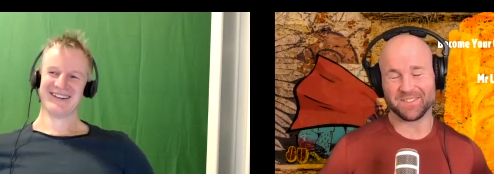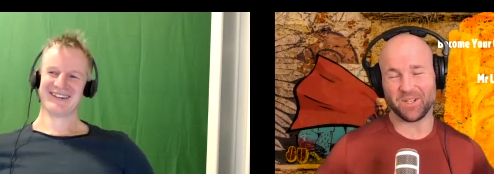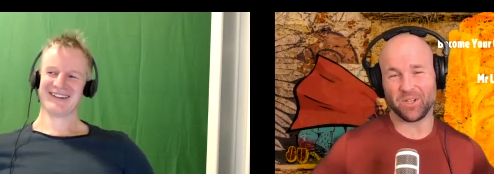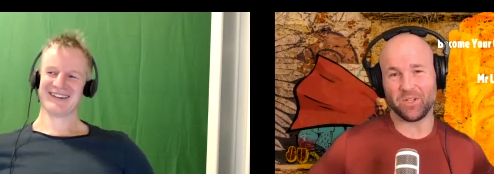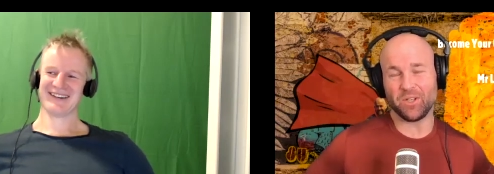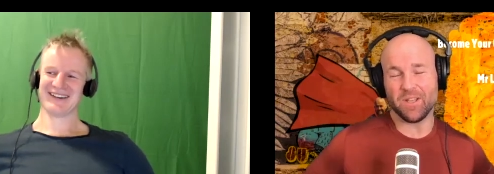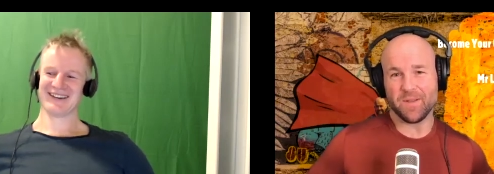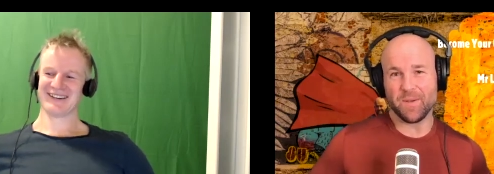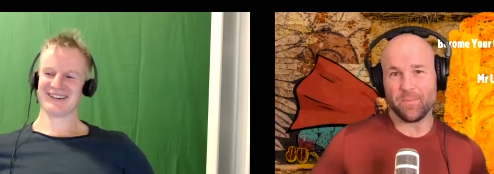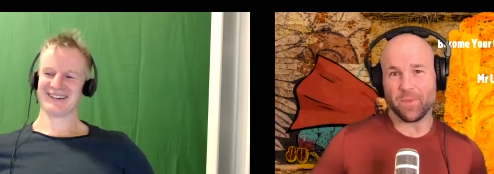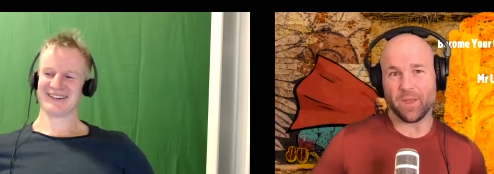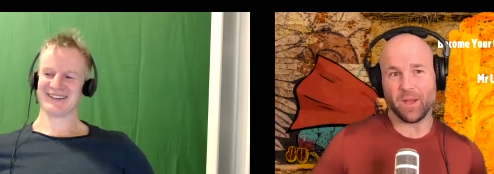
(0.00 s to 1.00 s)
Speaker 1: so, yeah.
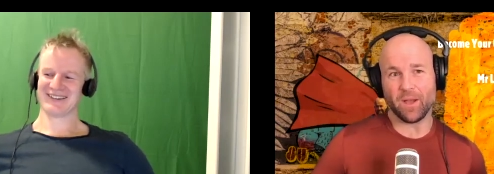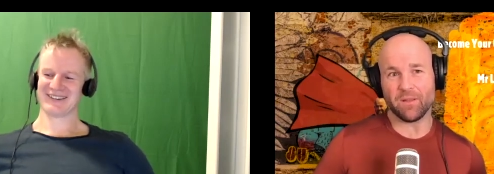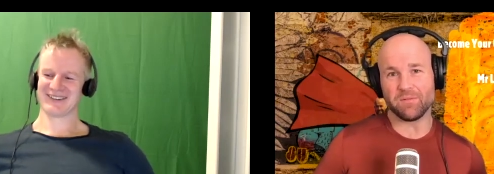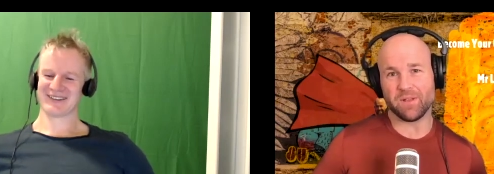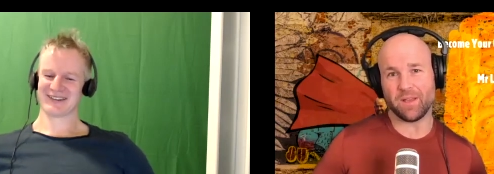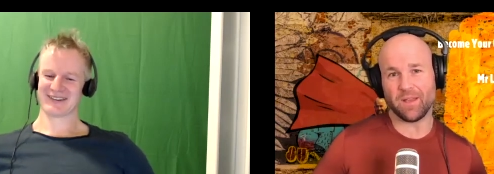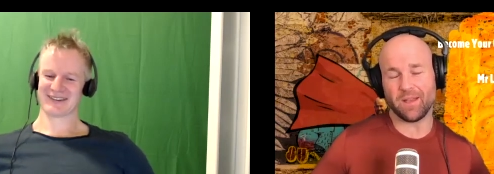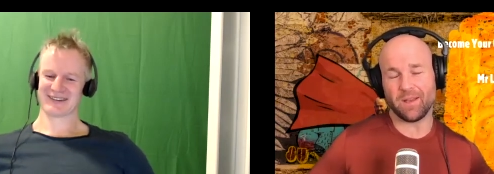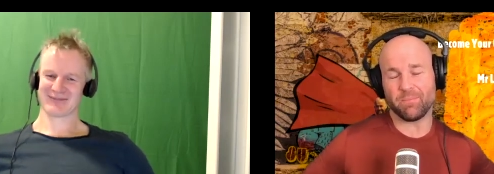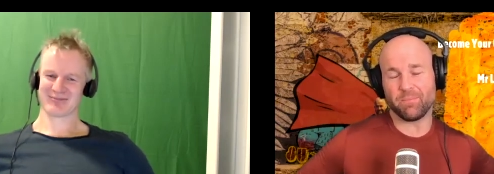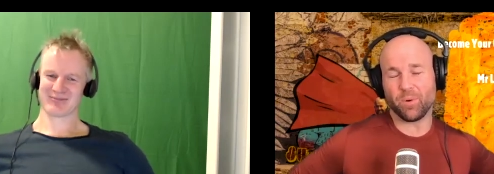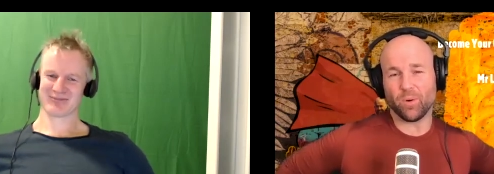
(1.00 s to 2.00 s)

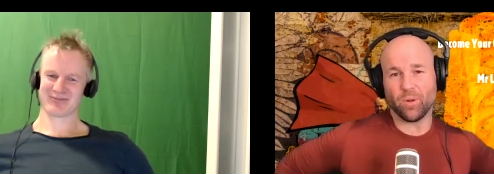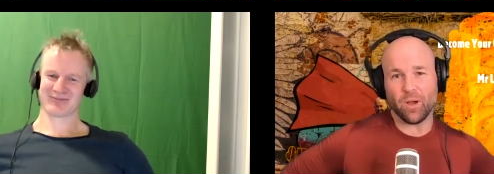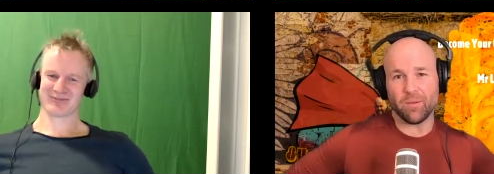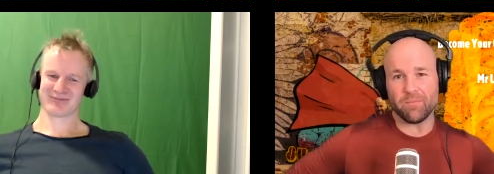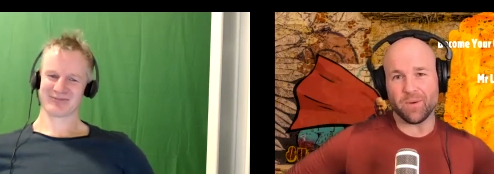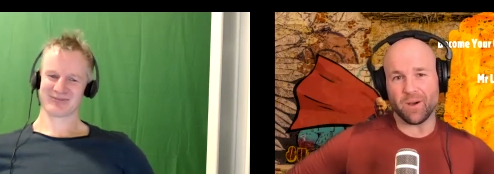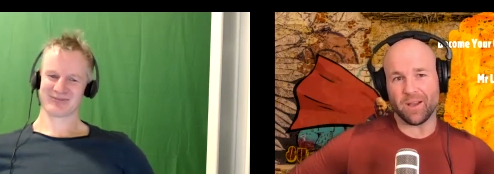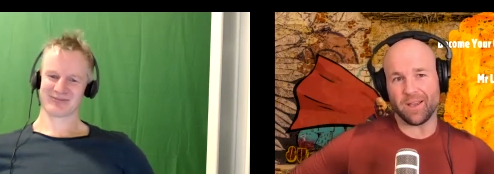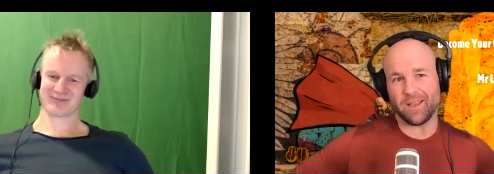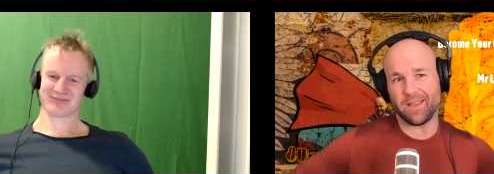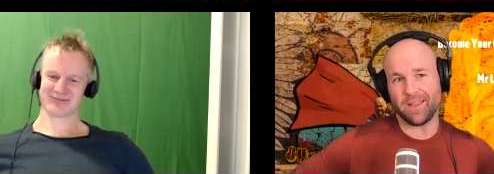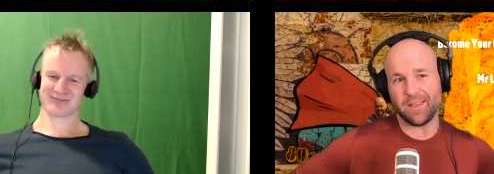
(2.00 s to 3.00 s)
uh, Paul, I'm
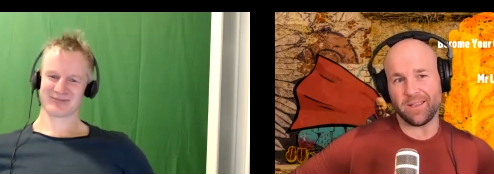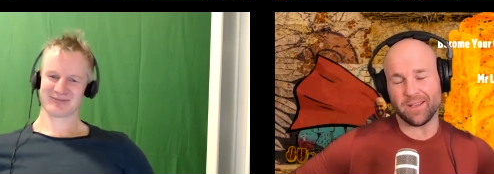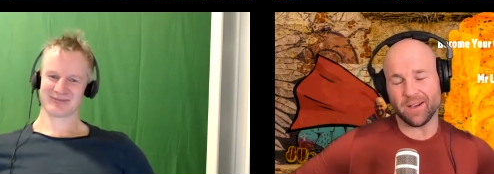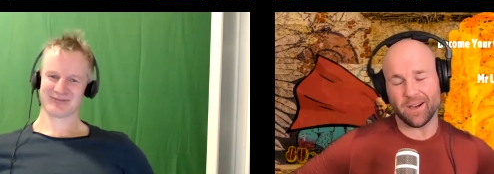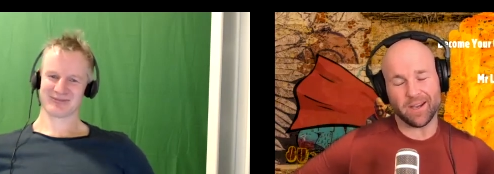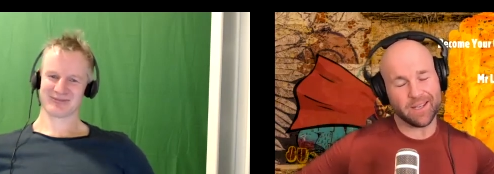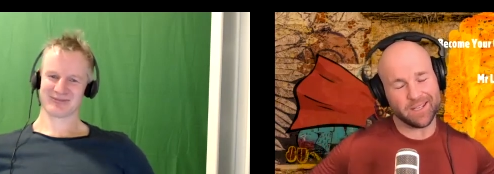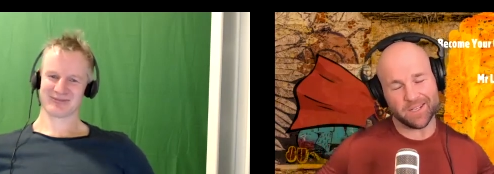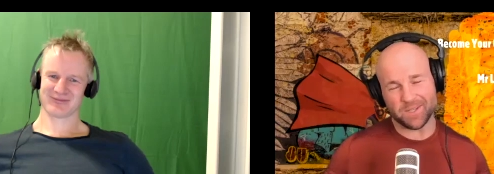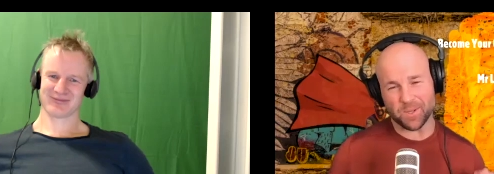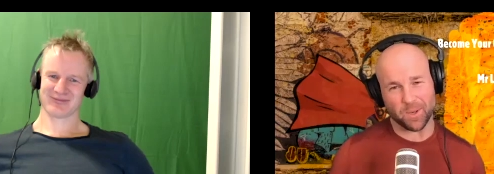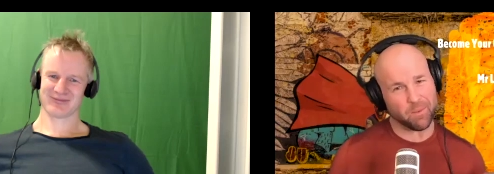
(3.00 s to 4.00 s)
I I
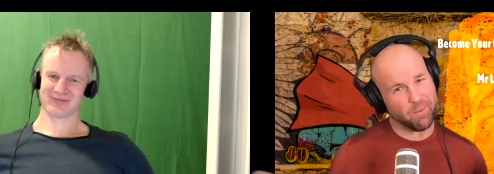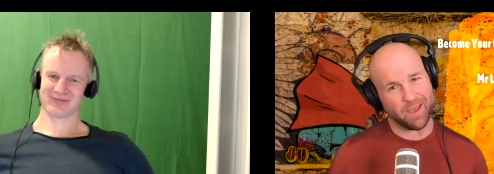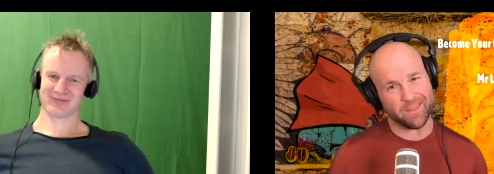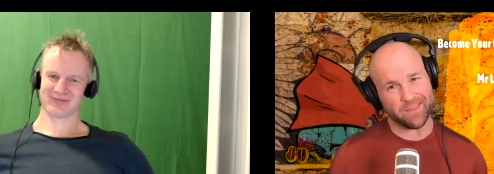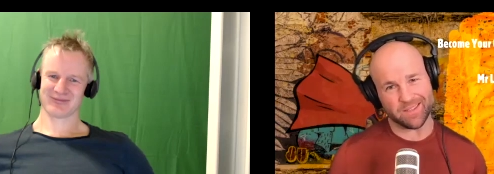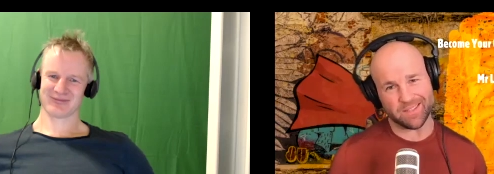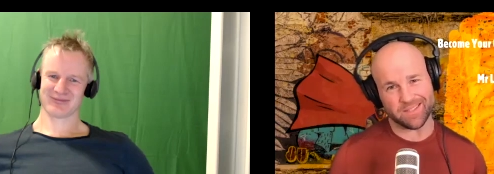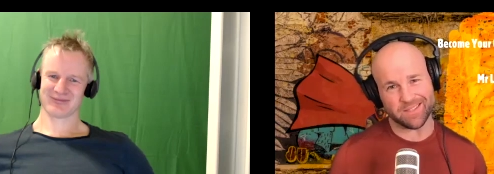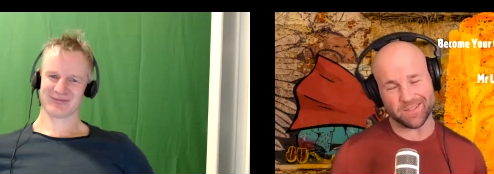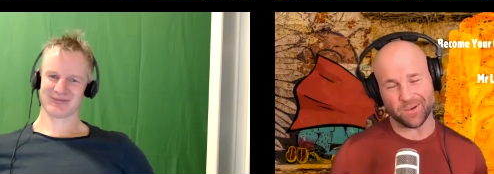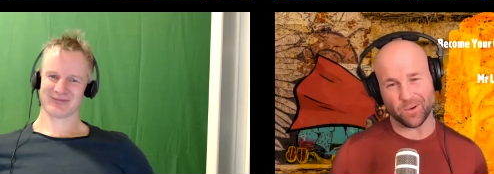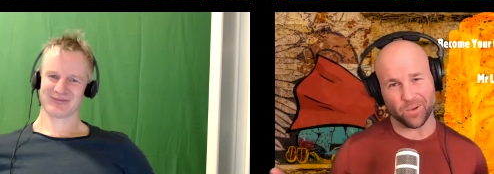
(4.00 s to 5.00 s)
could talk about this
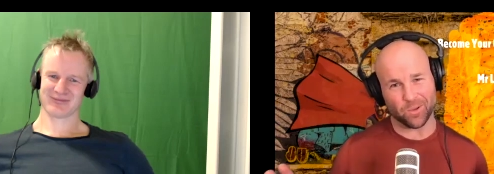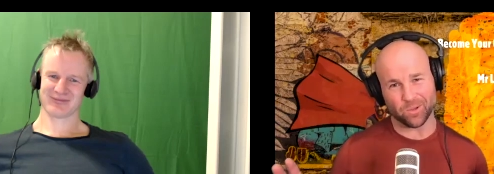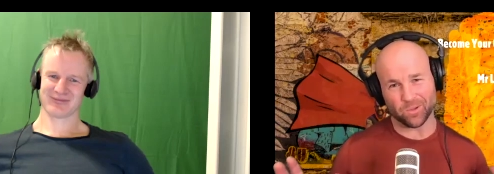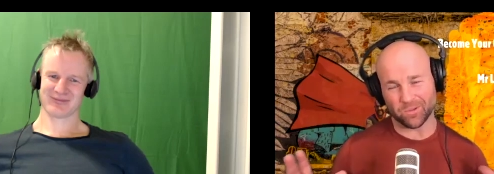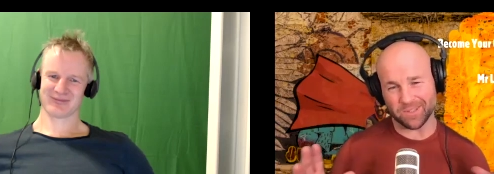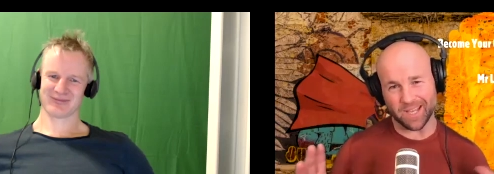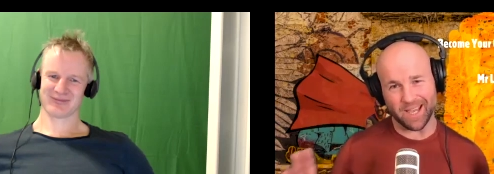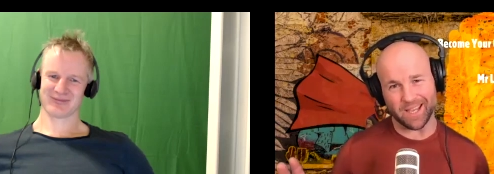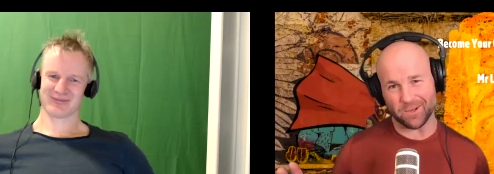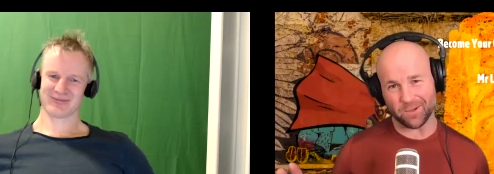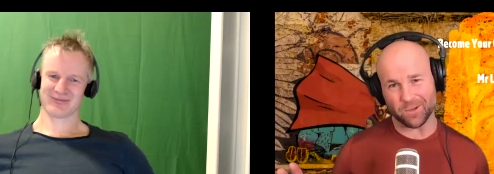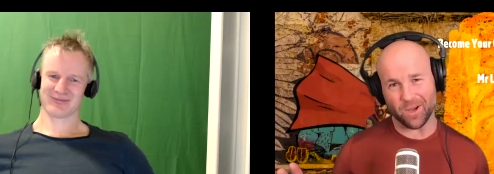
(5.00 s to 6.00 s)
all day
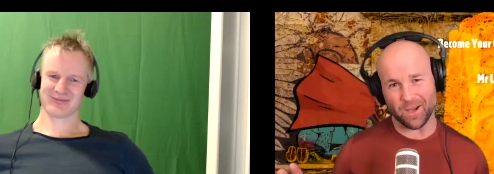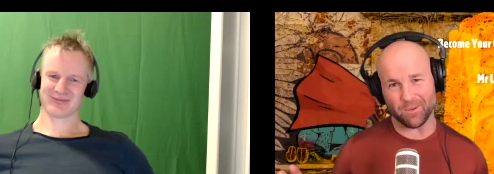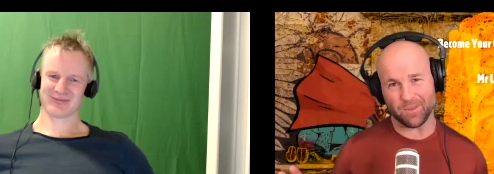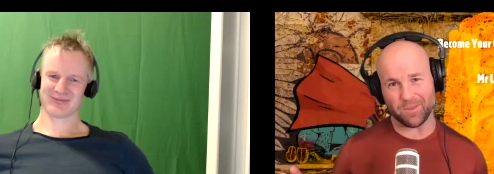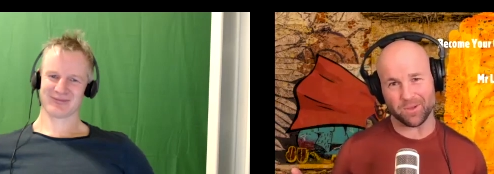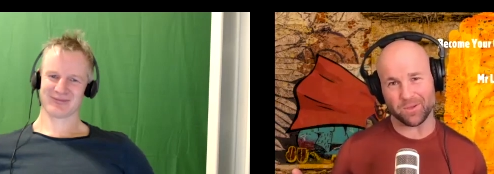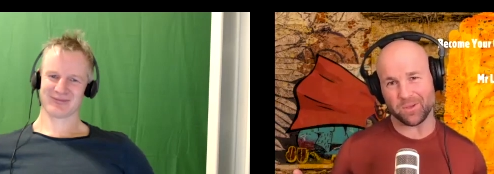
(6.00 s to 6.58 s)
and all night with you.